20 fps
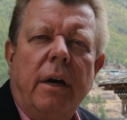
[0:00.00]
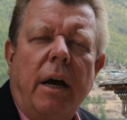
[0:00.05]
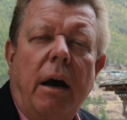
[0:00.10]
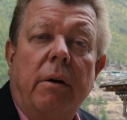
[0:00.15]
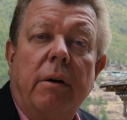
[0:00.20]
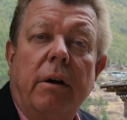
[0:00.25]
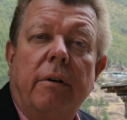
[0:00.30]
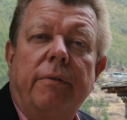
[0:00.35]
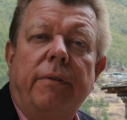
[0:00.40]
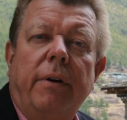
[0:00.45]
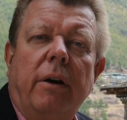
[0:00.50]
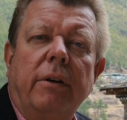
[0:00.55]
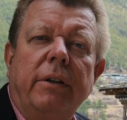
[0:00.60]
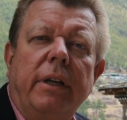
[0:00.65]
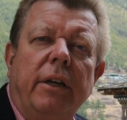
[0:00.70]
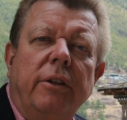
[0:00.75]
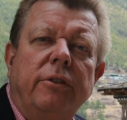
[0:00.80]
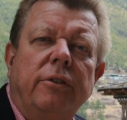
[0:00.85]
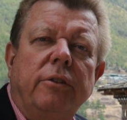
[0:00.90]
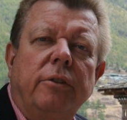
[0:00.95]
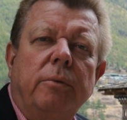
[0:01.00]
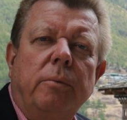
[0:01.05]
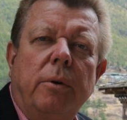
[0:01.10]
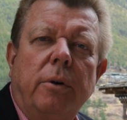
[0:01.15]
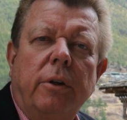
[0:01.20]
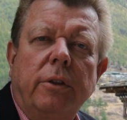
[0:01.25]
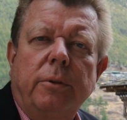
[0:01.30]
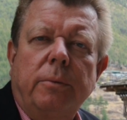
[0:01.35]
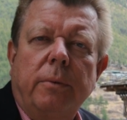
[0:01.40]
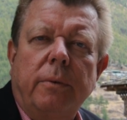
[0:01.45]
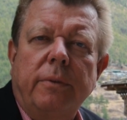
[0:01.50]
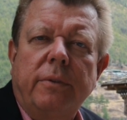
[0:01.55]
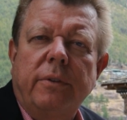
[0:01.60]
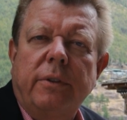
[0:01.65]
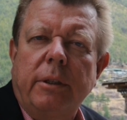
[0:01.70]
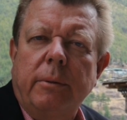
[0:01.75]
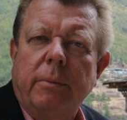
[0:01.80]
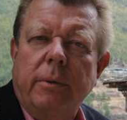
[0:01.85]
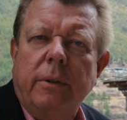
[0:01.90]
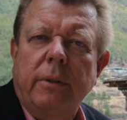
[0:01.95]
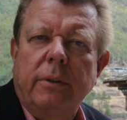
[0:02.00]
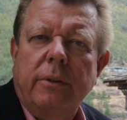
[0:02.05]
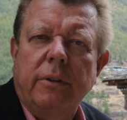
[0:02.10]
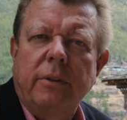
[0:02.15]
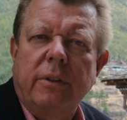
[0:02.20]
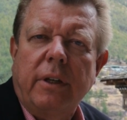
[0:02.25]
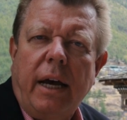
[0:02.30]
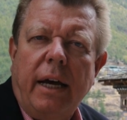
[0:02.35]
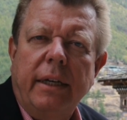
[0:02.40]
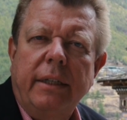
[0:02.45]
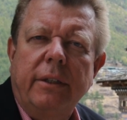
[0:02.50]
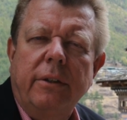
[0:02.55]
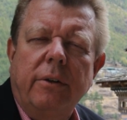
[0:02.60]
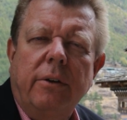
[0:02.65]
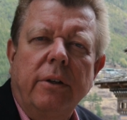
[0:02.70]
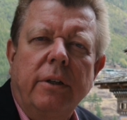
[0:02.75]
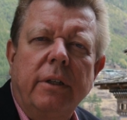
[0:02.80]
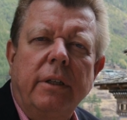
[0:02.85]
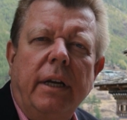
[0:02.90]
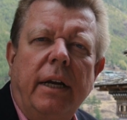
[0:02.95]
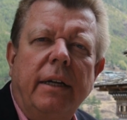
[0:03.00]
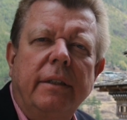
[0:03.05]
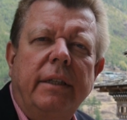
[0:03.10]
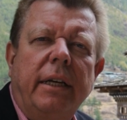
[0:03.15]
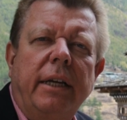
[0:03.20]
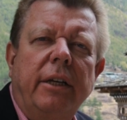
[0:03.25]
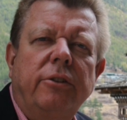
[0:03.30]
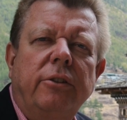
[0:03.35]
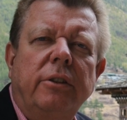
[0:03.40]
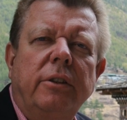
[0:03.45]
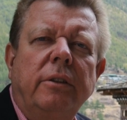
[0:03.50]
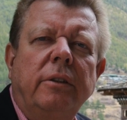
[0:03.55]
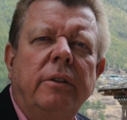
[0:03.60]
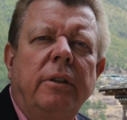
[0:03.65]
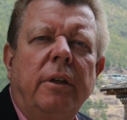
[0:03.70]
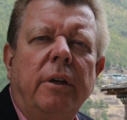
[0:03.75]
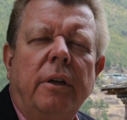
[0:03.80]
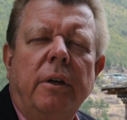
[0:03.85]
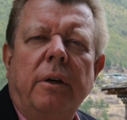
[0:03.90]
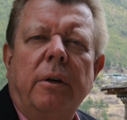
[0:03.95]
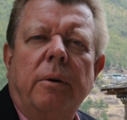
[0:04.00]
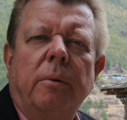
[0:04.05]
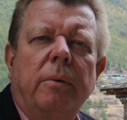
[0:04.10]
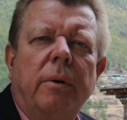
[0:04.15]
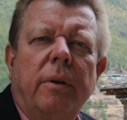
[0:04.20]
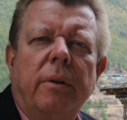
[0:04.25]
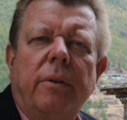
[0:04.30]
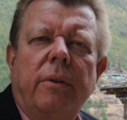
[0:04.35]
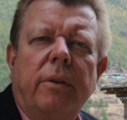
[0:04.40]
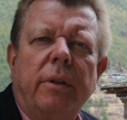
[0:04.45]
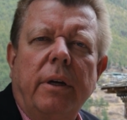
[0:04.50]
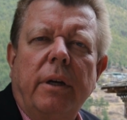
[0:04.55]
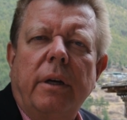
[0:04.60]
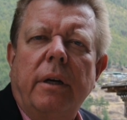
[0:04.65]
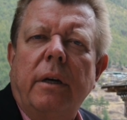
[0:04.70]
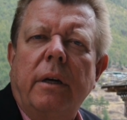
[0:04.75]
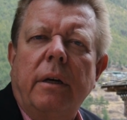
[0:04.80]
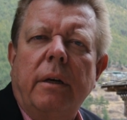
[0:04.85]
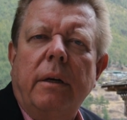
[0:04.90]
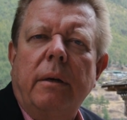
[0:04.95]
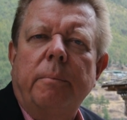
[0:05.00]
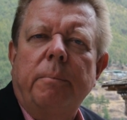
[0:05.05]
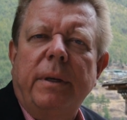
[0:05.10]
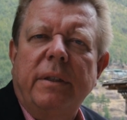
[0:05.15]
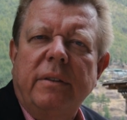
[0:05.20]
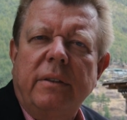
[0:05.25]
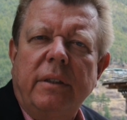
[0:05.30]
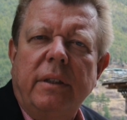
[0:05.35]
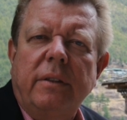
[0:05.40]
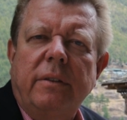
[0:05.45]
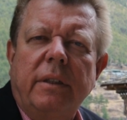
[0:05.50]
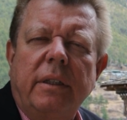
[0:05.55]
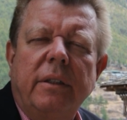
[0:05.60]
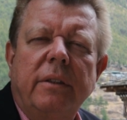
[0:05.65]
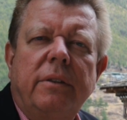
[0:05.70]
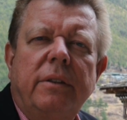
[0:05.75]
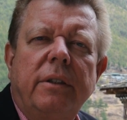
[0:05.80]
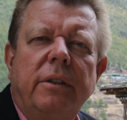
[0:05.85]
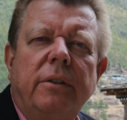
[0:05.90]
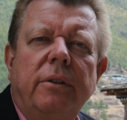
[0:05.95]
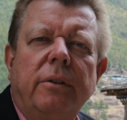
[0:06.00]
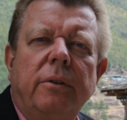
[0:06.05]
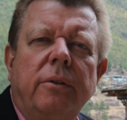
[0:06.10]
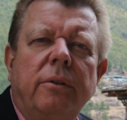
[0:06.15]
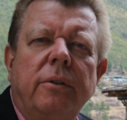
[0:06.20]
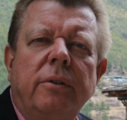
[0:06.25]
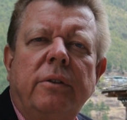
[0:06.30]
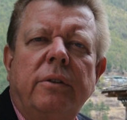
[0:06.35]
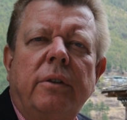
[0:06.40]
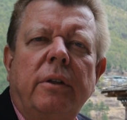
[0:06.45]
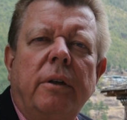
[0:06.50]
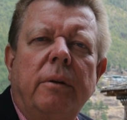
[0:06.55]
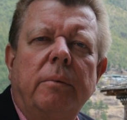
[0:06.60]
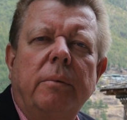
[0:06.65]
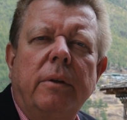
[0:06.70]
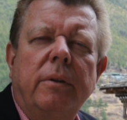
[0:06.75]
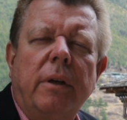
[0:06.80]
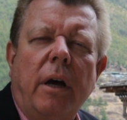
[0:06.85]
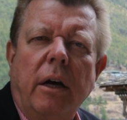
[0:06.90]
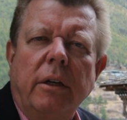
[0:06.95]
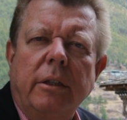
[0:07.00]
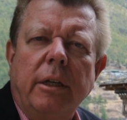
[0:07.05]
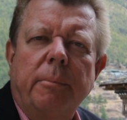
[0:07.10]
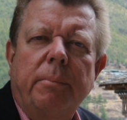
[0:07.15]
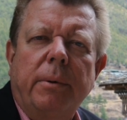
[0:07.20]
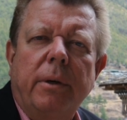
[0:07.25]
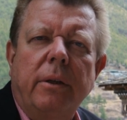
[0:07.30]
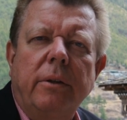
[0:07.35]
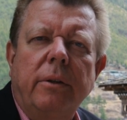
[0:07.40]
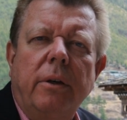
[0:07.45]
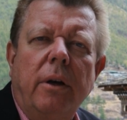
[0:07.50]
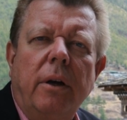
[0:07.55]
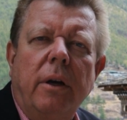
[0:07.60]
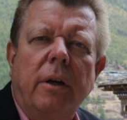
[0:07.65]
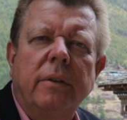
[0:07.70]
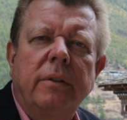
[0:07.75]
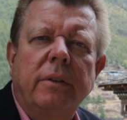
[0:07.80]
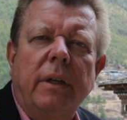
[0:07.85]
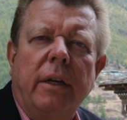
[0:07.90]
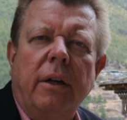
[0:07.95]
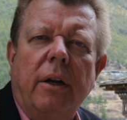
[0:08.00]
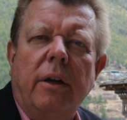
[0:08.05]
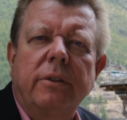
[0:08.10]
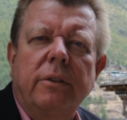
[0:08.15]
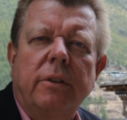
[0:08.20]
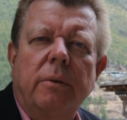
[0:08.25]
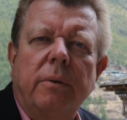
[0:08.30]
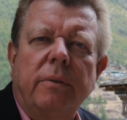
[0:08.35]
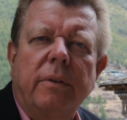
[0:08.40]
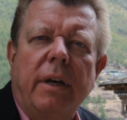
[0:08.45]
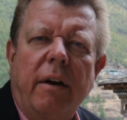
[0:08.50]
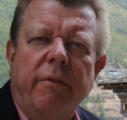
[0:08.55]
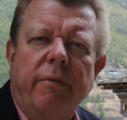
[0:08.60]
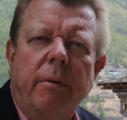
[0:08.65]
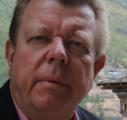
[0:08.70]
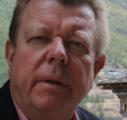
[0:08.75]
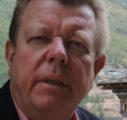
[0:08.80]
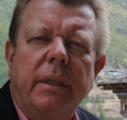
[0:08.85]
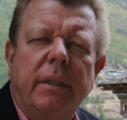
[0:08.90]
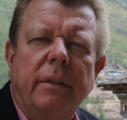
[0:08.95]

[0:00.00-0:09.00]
Our foundation works with civil society organizations, with uh, business institutes, with entrepreneurs, and also with government